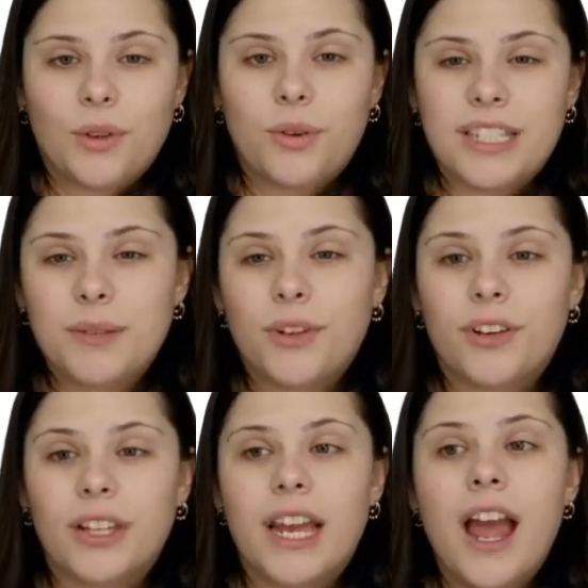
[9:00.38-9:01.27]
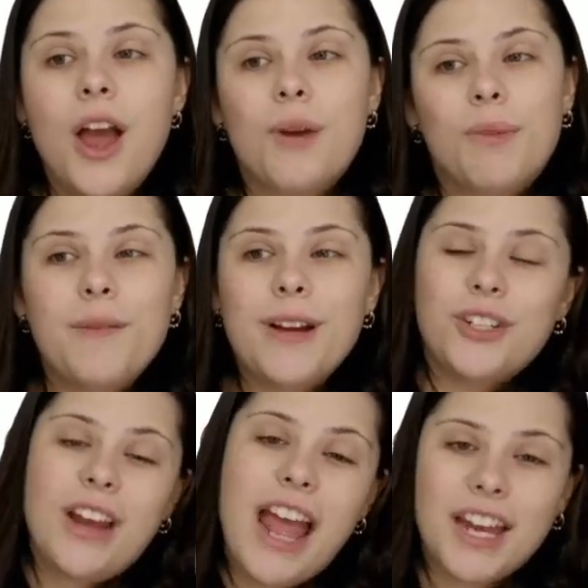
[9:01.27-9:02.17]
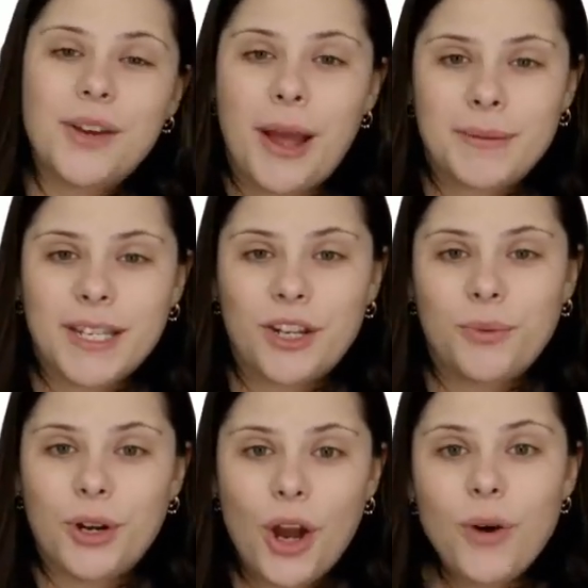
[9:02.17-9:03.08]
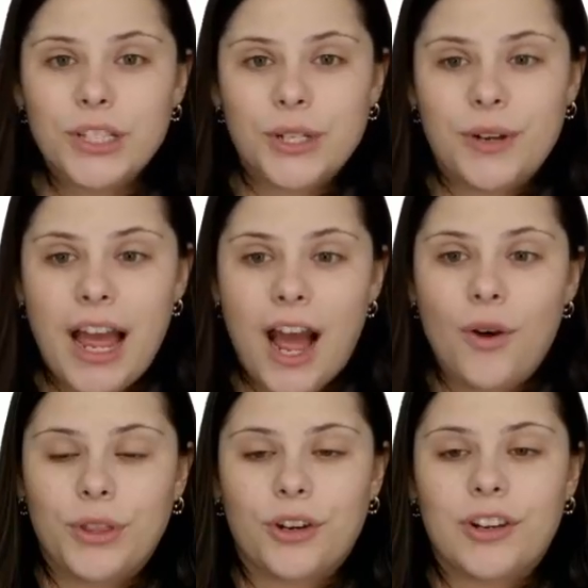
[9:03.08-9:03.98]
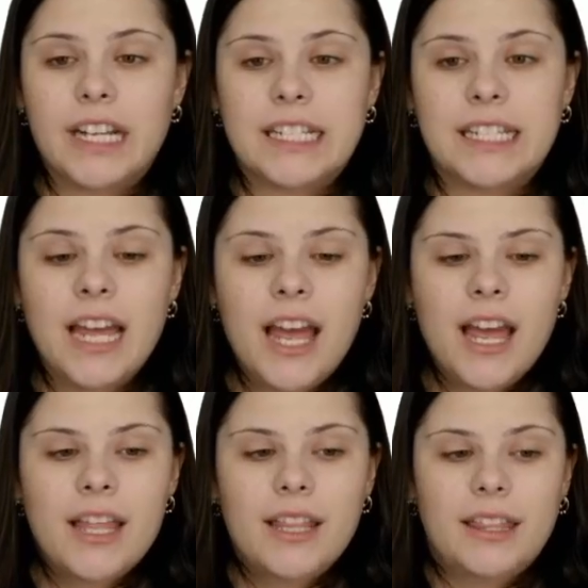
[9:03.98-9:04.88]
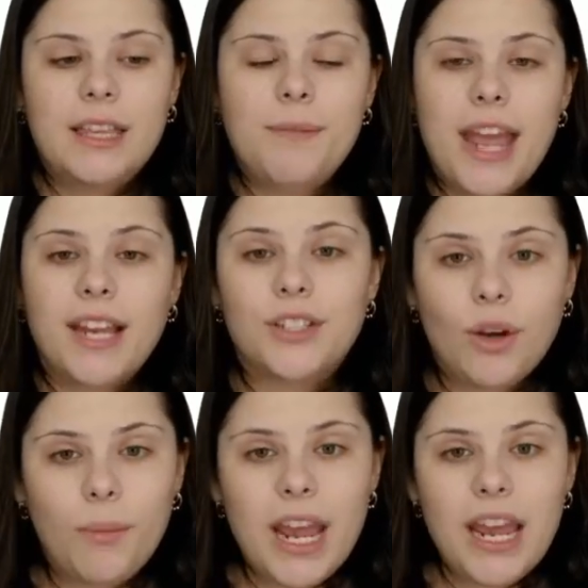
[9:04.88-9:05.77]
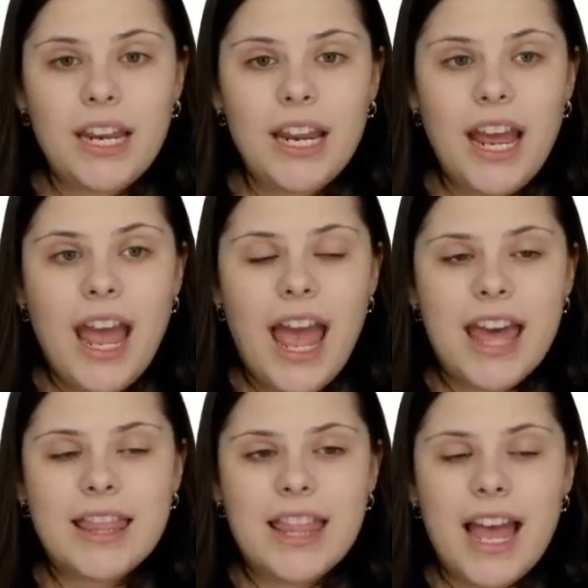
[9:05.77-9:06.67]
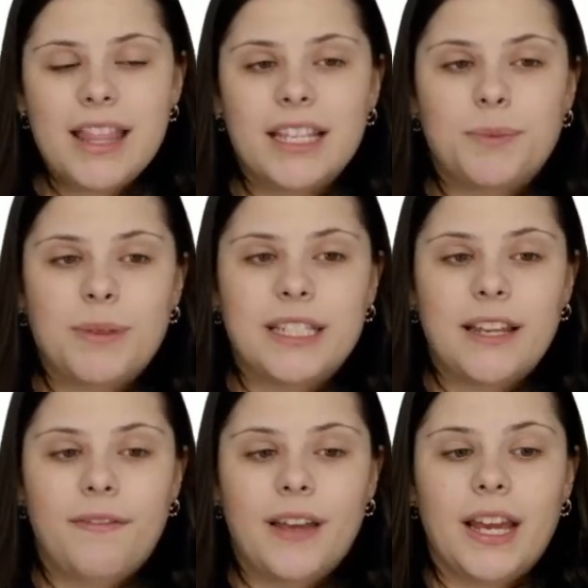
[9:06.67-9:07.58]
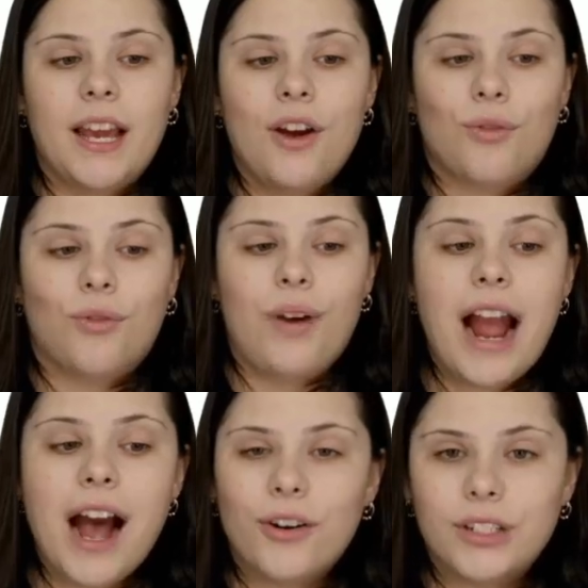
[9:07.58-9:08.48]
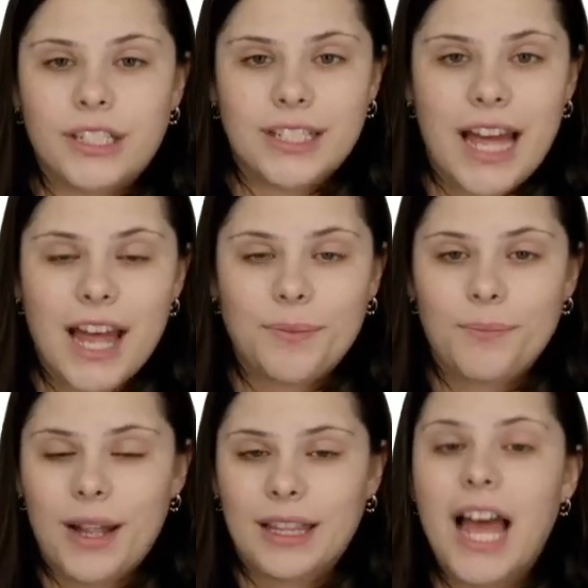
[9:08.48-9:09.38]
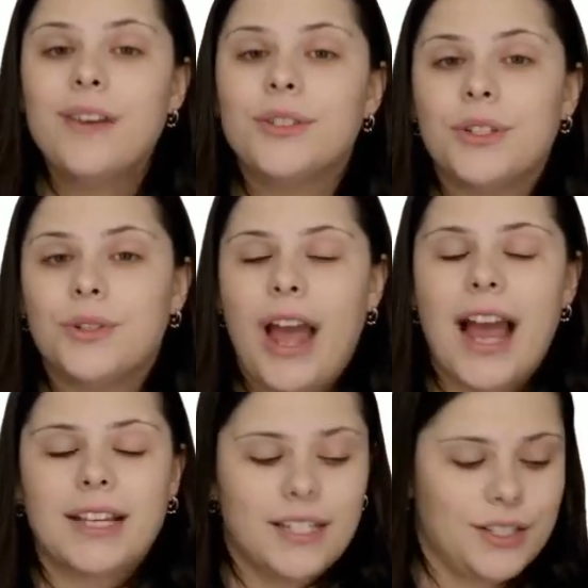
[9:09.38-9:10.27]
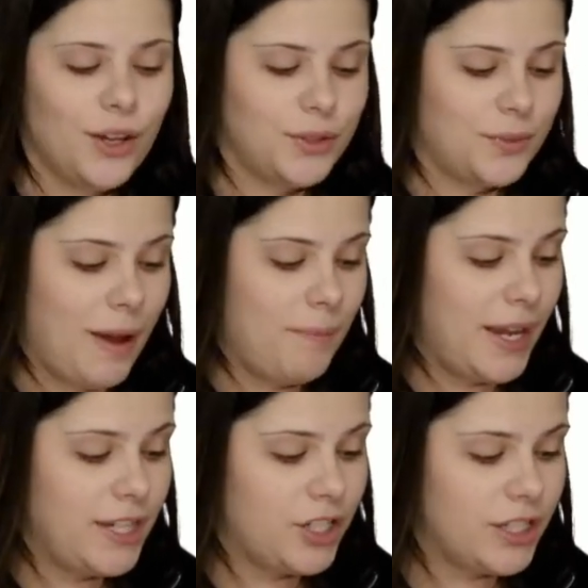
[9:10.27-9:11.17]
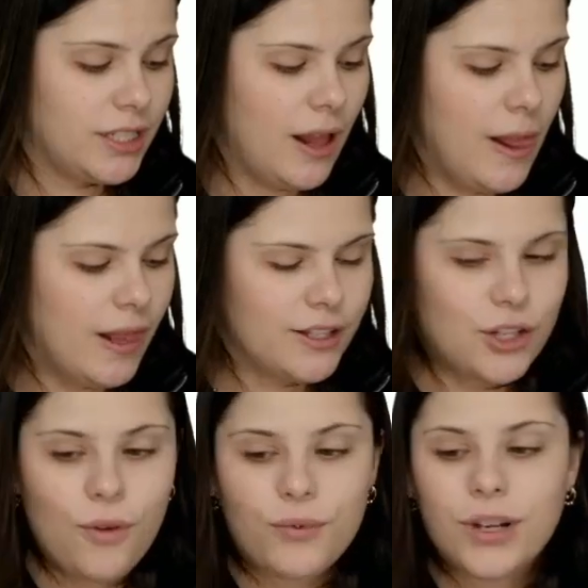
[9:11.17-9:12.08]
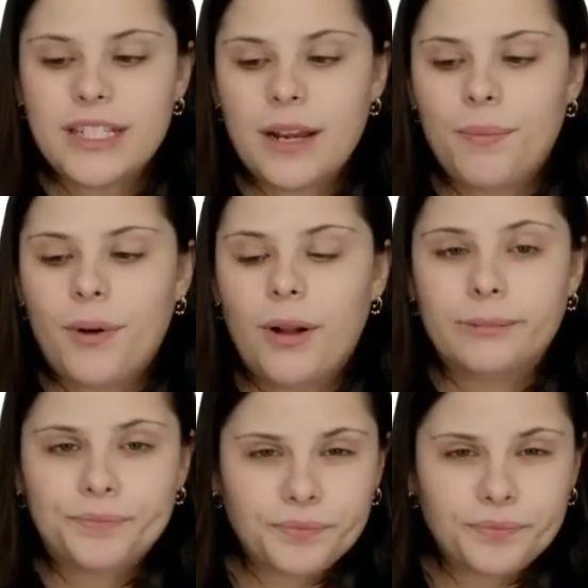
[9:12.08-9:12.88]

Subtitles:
Or similarly, pretty much on any website you would go to now, there is the main domain and then the specific route that allows you to access those web pages. So for example,